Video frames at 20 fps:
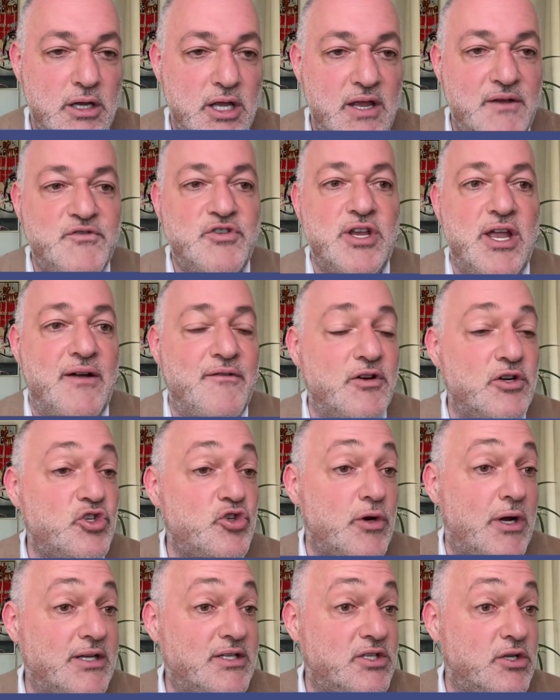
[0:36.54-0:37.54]
If she ever
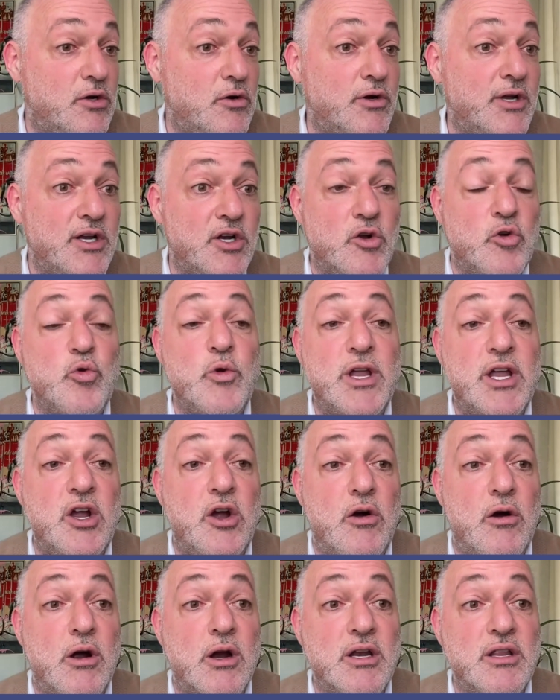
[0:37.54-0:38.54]
tries to go get a green
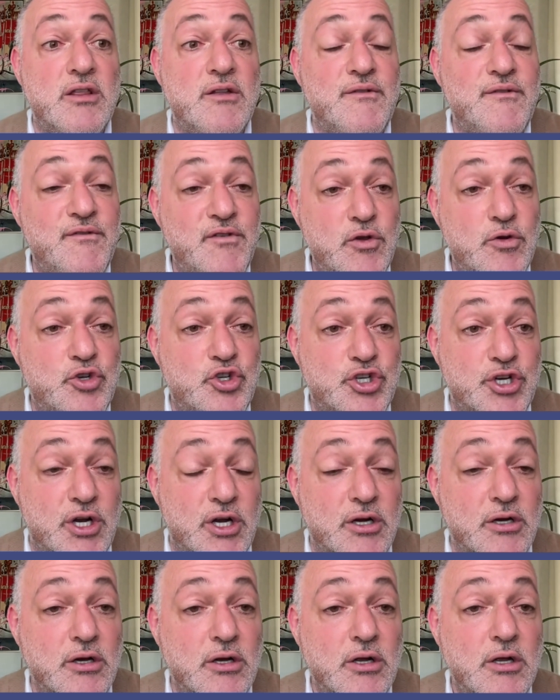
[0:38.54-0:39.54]
card in the
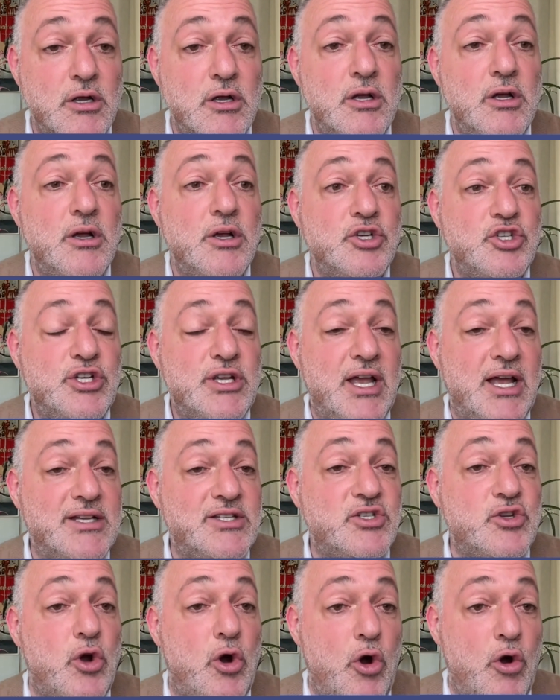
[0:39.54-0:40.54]
future, she
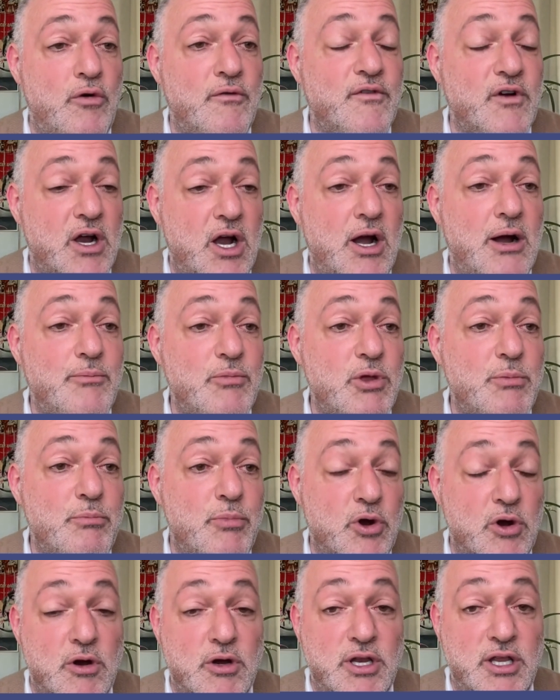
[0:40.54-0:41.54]
has to overcome the
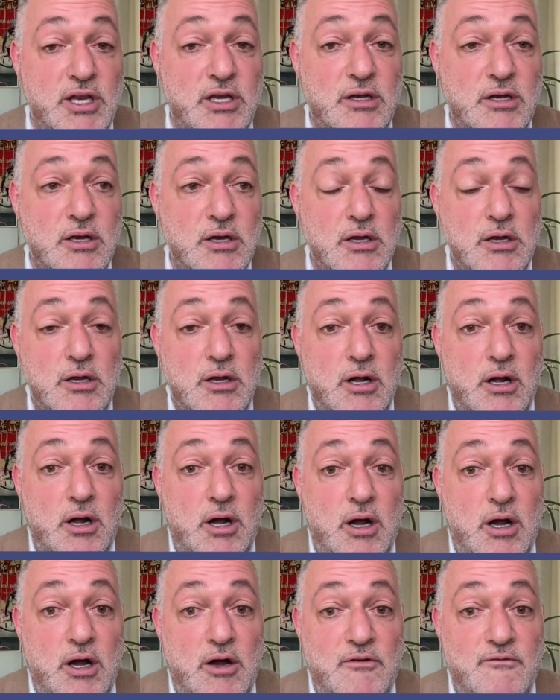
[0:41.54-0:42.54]
burden
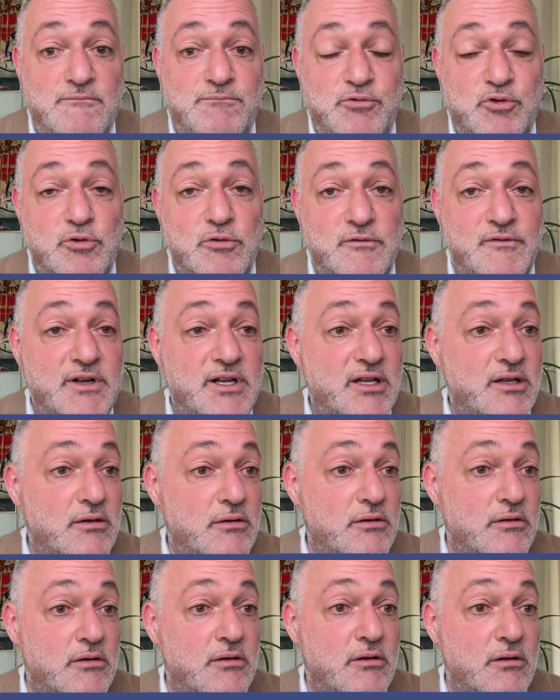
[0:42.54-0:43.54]
of proving
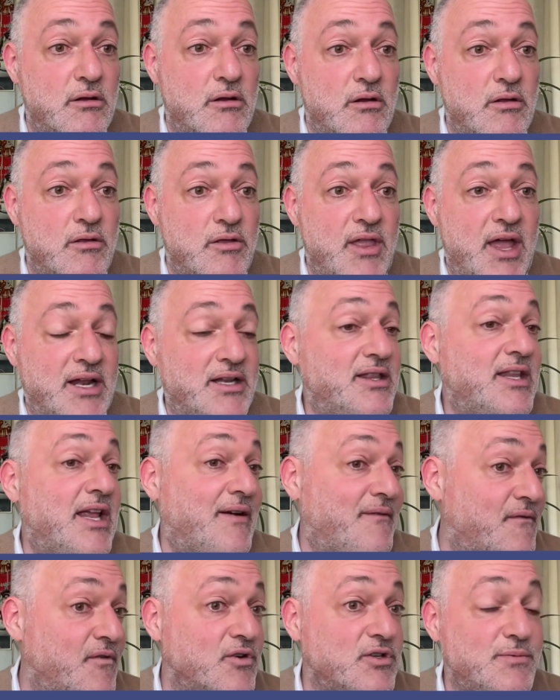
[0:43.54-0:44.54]
that
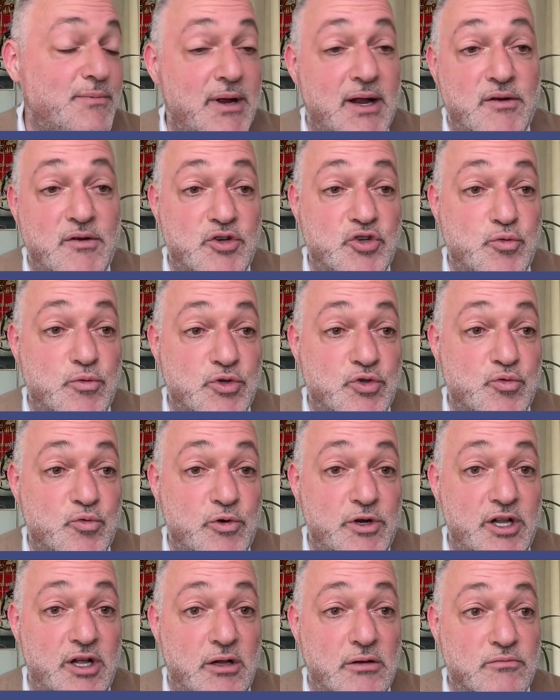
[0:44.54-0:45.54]
that first marriage was
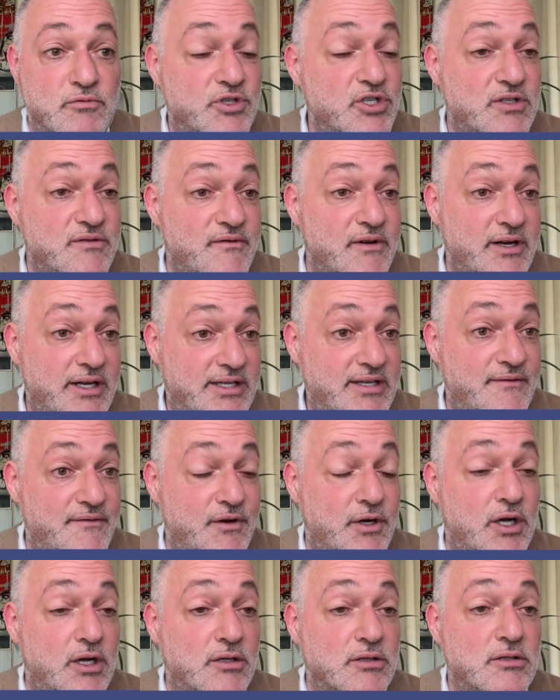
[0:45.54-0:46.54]
real, which is very
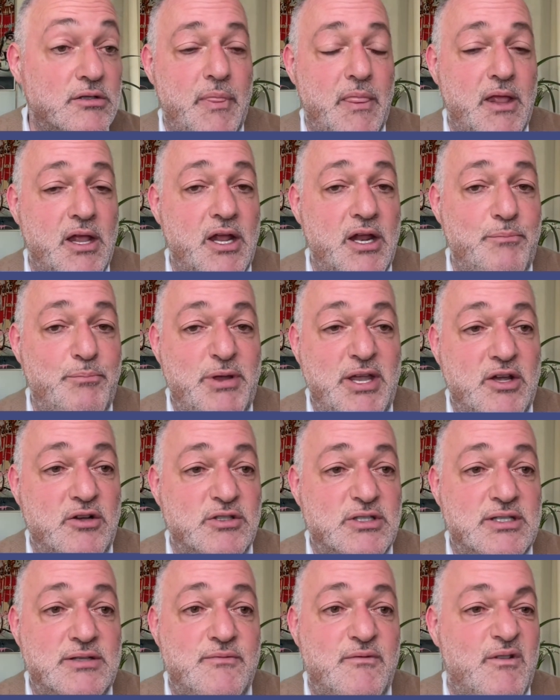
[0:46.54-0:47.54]
difficult.
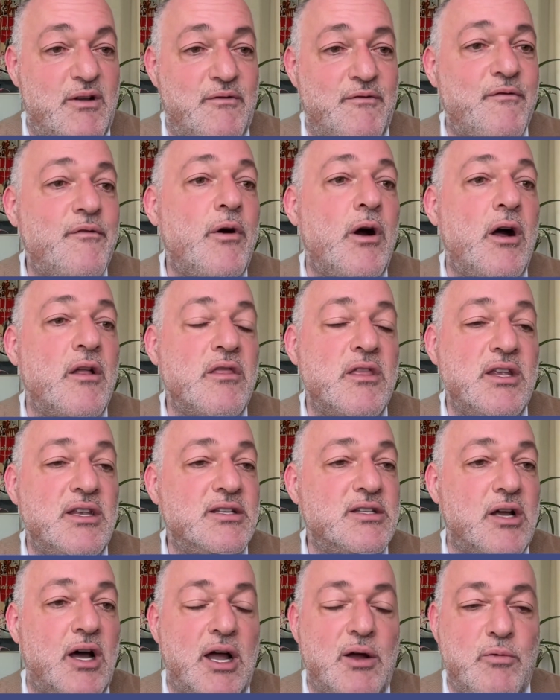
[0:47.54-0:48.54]
Appeals for
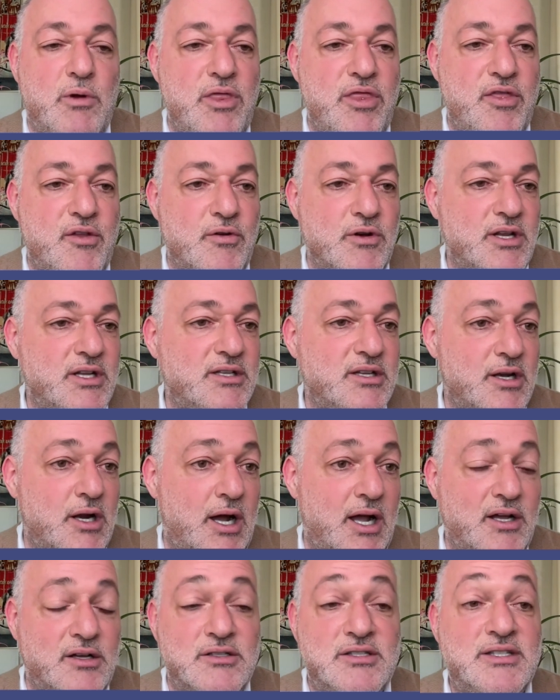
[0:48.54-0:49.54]
these I-130
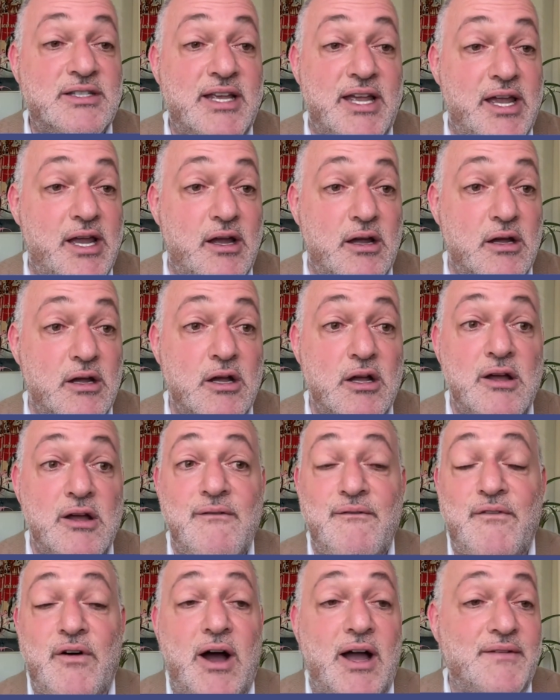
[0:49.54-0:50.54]
denials take
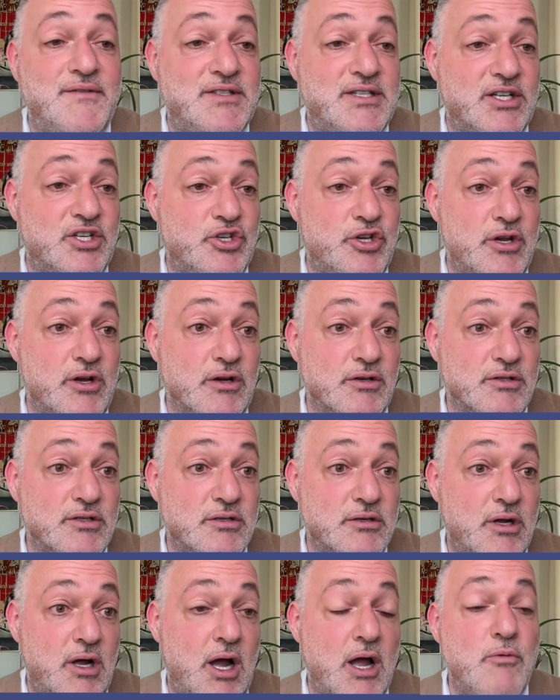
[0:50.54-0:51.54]
5-6
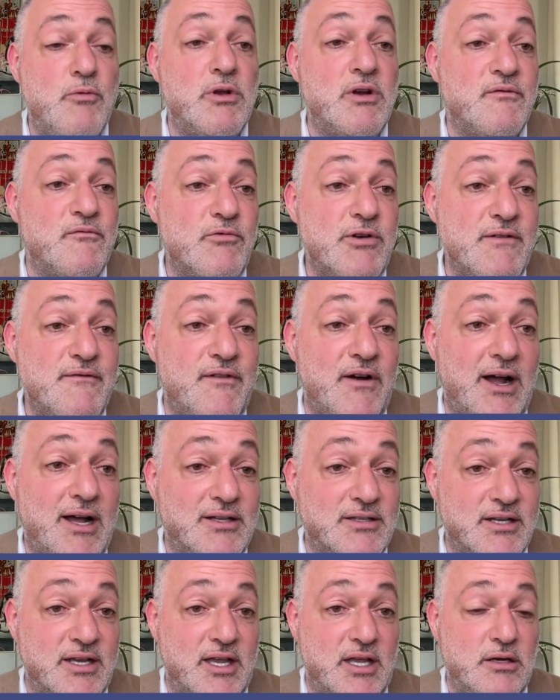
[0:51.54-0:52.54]
years. I would have
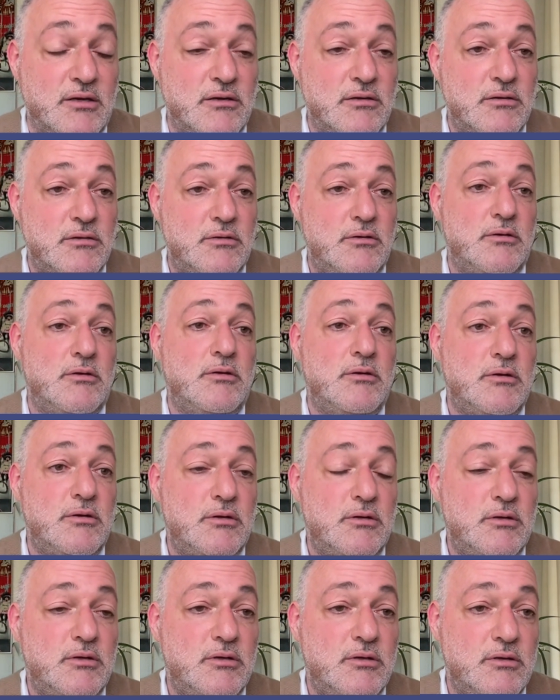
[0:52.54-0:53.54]
refiled again
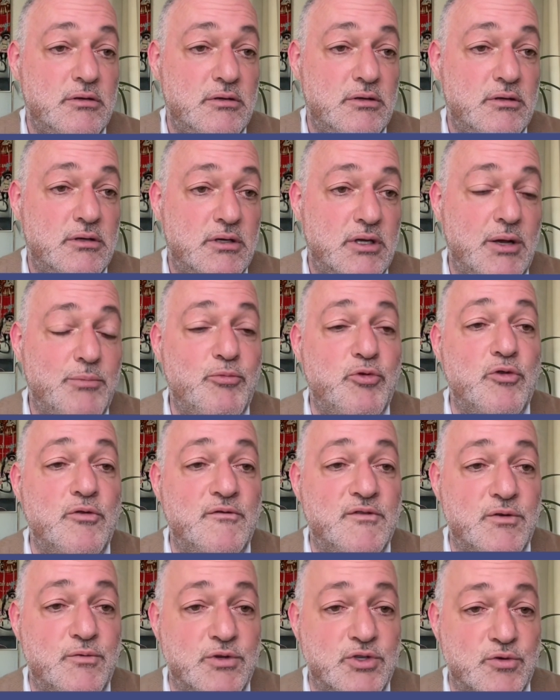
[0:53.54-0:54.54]
and
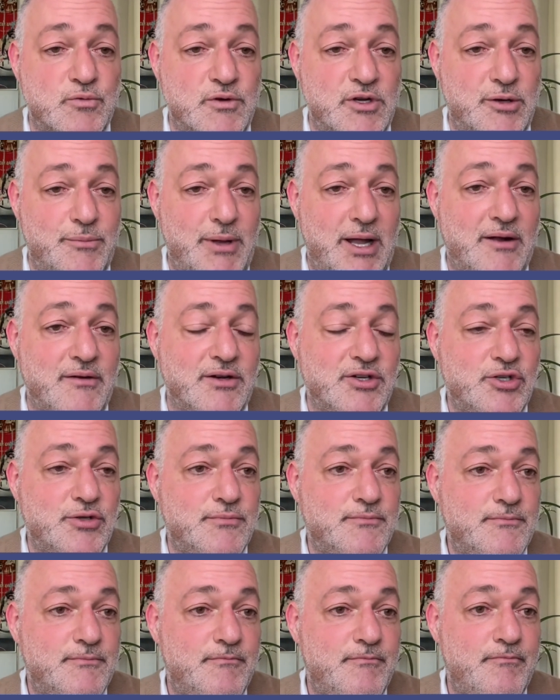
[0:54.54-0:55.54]
proved it was a real marriage.
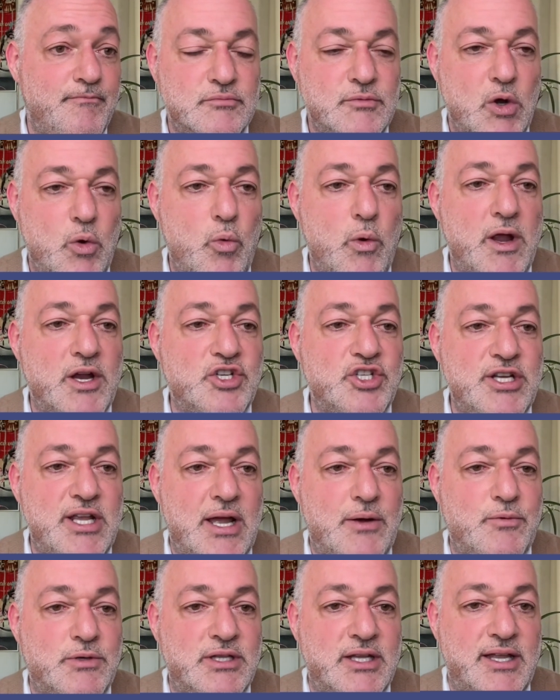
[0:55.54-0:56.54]
Where is she
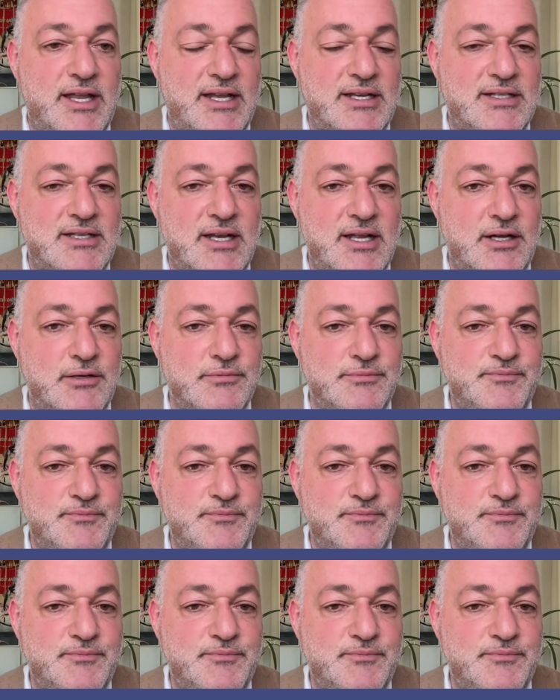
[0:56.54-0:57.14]
at with the case now?